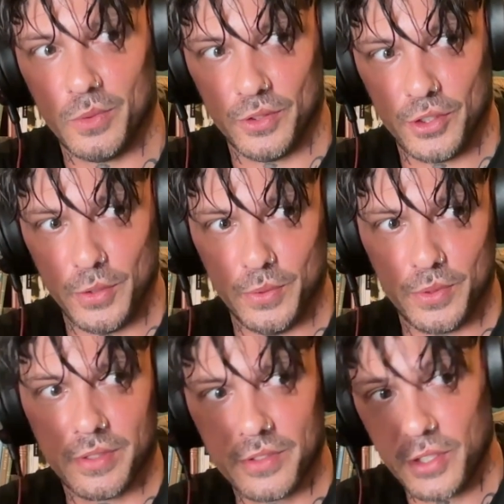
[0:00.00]
was
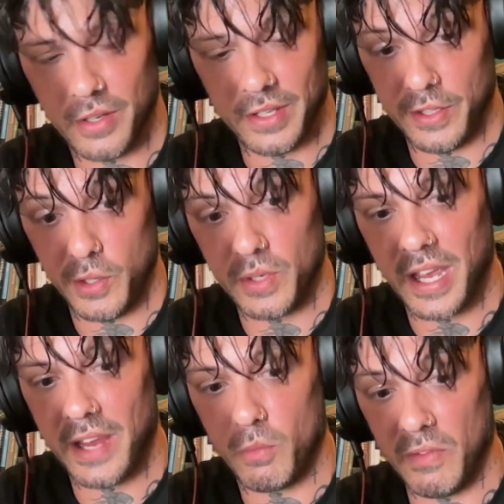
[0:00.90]
used certainly in the
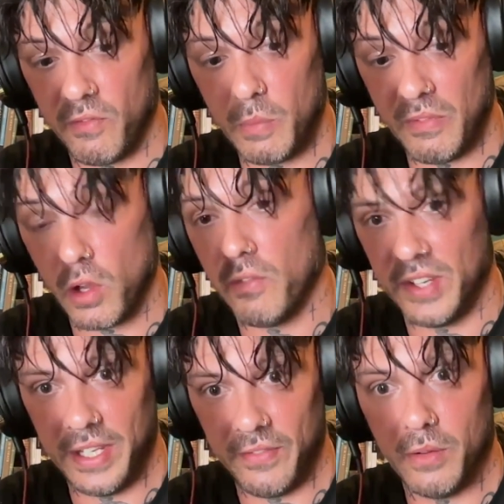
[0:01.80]
UK with a
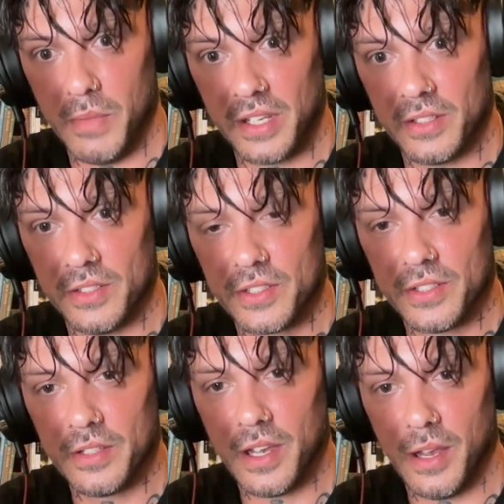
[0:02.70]
lot of indie
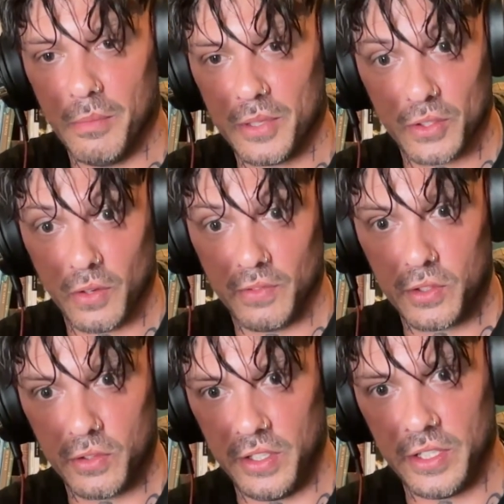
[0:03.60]
filmmakers, because all of a
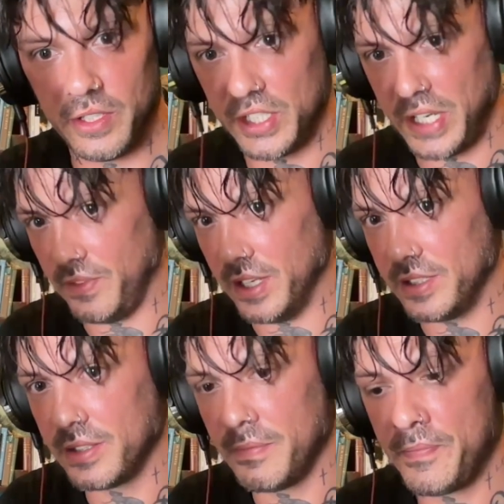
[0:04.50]
sudden you could achieve
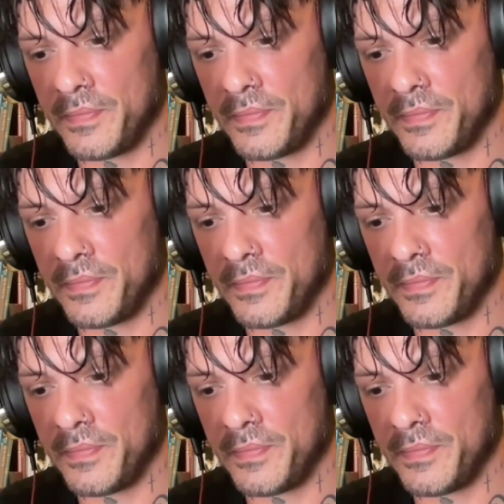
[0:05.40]
this